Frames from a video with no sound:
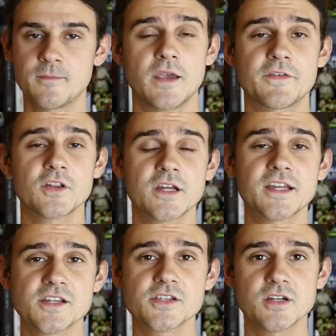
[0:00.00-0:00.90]
If you're
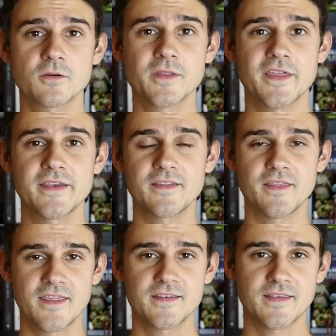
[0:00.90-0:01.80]
looking to start with
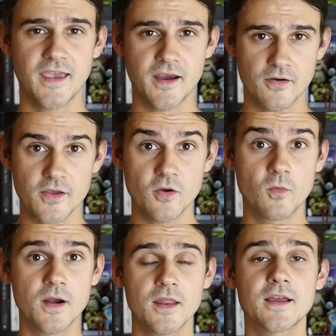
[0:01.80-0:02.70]
this era, you'll
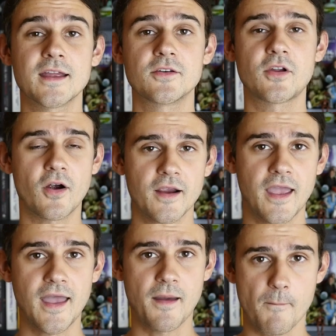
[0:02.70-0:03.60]
want to look at Dark
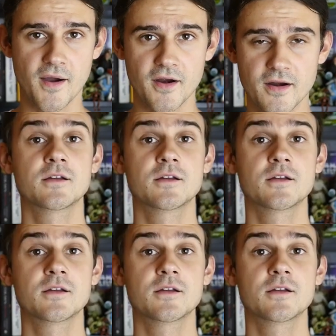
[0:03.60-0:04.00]
Empire.